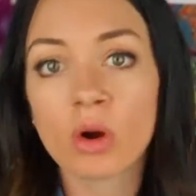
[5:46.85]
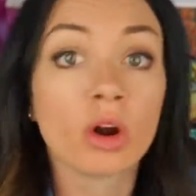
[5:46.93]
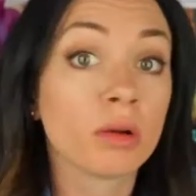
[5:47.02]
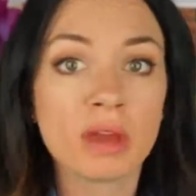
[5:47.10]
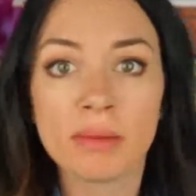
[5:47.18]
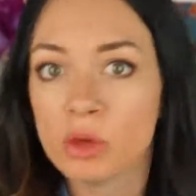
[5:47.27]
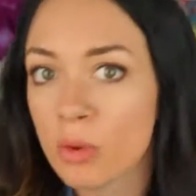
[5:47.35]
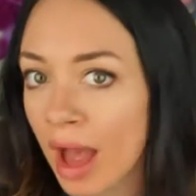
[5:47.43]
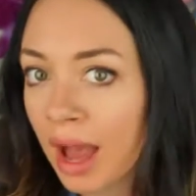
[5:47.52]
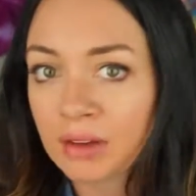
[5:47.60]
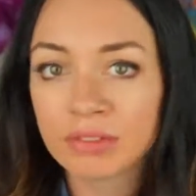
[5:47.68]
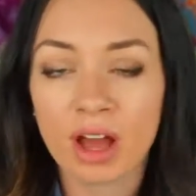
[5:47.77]
or maybe you
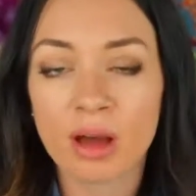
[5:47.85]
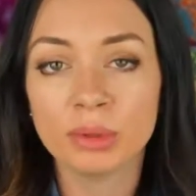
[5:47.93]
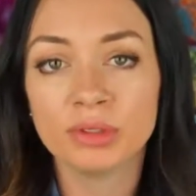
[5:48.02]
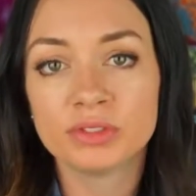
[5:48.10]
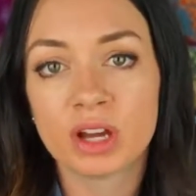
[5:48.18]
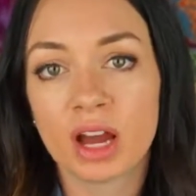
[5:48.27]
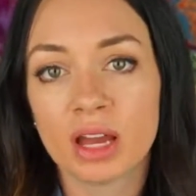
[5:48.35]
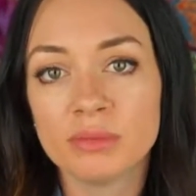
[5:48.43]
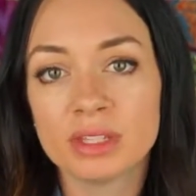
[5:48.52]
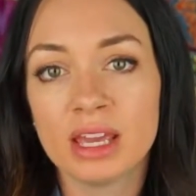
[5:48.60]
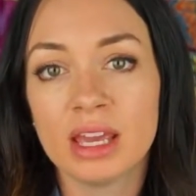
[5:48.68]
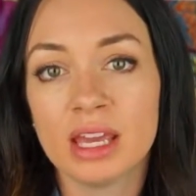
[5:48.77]
have a couple of
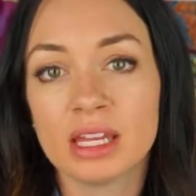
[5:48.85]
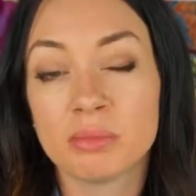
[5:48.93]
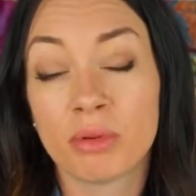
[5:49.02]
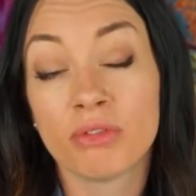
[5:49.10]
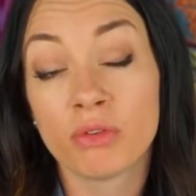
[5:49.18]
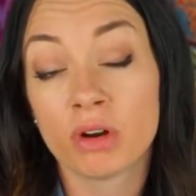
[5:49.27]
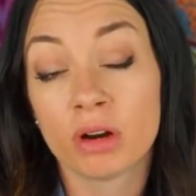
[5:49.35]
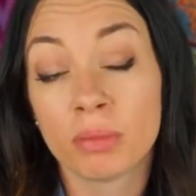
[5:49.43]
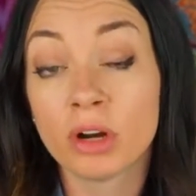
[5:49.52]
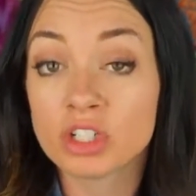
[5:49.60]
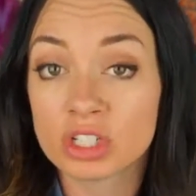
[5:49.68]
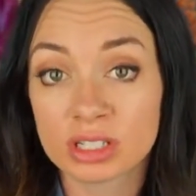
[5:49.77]
times and before
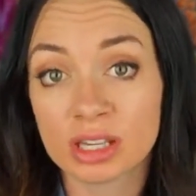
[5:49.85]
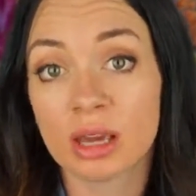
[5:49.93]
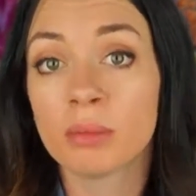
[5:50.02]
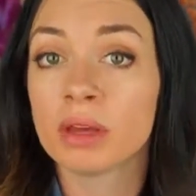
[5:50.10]
purchasing it,